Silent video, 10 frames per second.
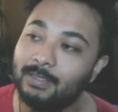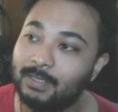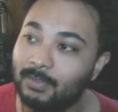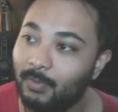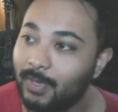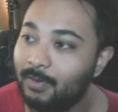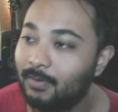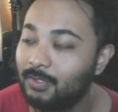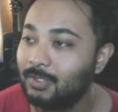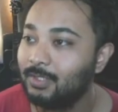they surrender.
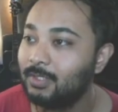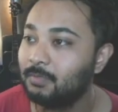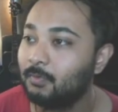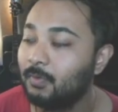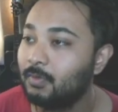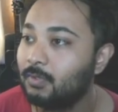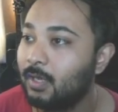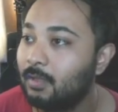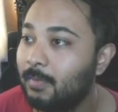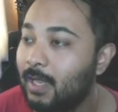GG's. Moving on to
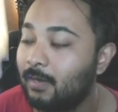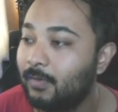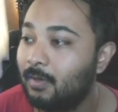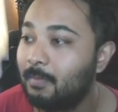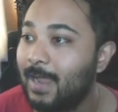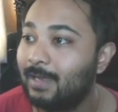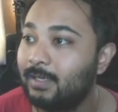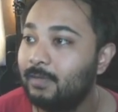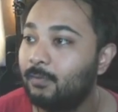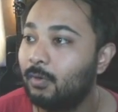another battle, very bad
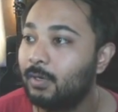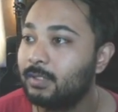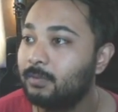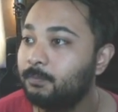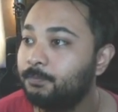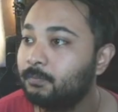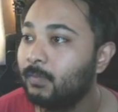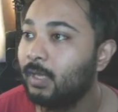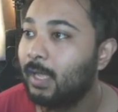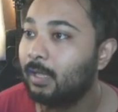lead for us.
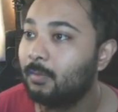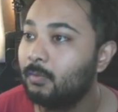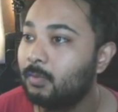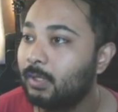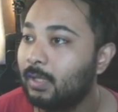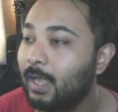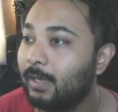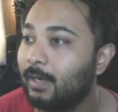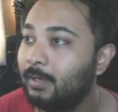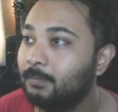I come in with my
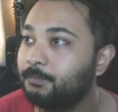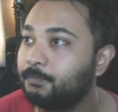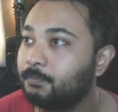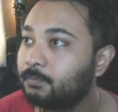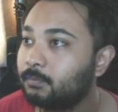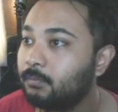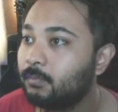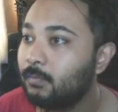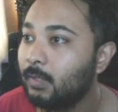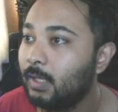Gligar,
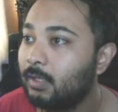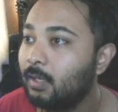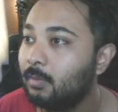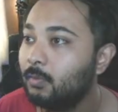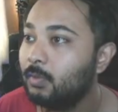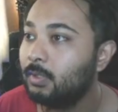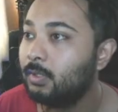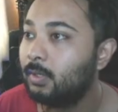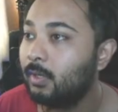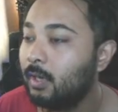and they come in with
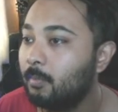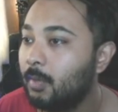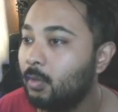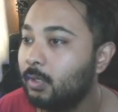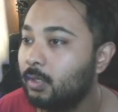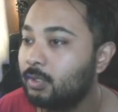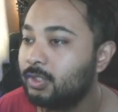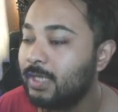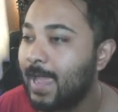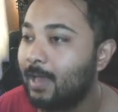their Empoleon
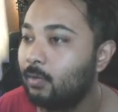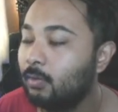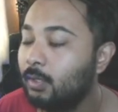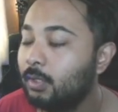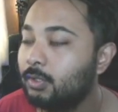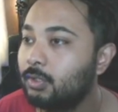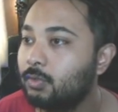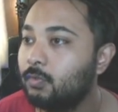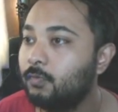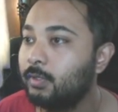Shadow. Let's
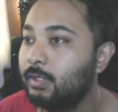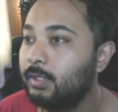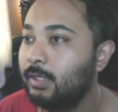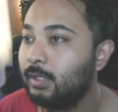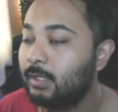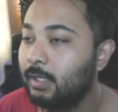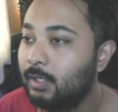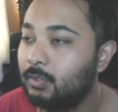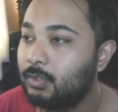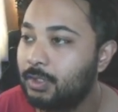just go for the dig. They
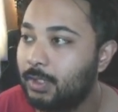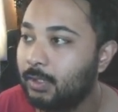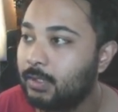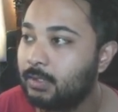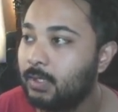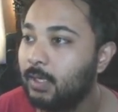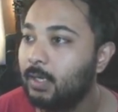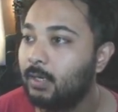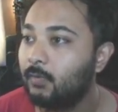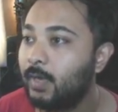need to shield this,
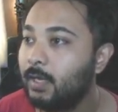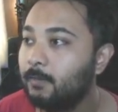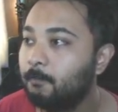right?